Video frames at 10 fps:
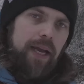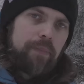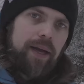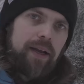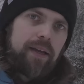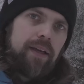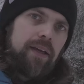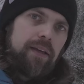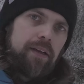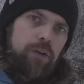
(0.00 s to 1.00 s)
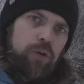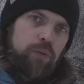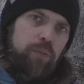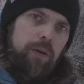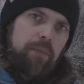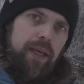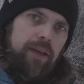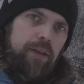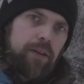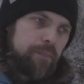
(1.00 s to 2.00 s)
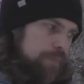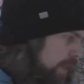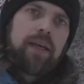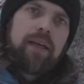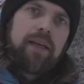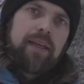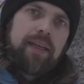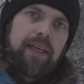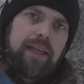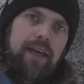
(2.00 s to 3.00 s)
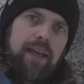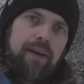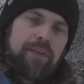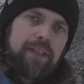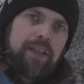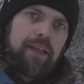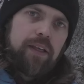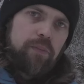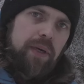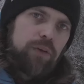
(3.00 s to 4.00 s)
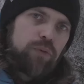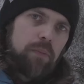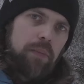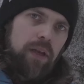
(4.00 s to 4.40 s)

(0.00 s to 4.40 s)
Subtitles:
backpack that Osprey makes. The Levity is made from